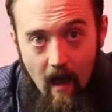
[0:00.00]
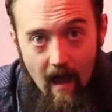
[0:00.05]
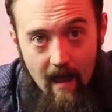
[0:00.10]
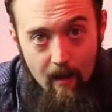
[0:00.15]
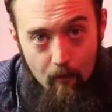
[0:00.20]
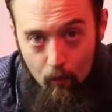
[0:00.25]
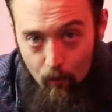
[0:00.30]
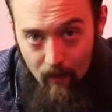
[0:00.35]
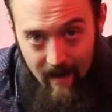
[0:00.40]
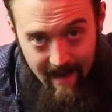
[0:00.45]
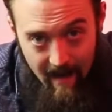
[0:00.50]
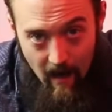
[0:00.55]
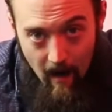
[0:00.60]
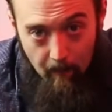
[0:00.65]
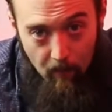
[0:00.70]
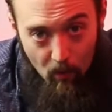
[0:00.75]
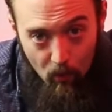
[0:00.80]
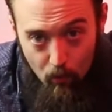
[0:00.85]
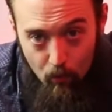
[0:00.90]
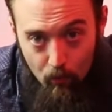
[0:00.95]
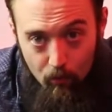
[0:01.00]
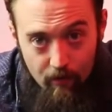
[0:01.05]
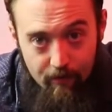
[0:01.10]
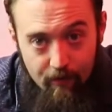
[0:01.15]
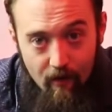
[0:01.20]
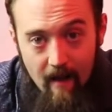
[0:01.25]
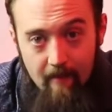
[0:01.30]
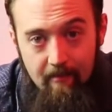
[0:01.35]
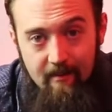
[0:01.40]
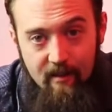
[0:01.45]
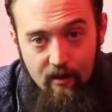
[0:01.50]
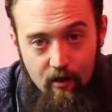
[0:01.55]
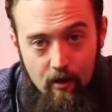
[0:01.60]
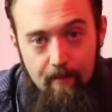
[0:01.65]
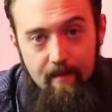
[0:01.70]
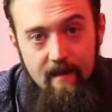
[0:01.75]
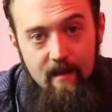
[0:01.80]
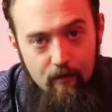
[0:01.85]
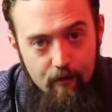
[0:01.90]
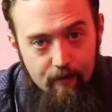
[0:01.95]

It will eat up all the time that you could be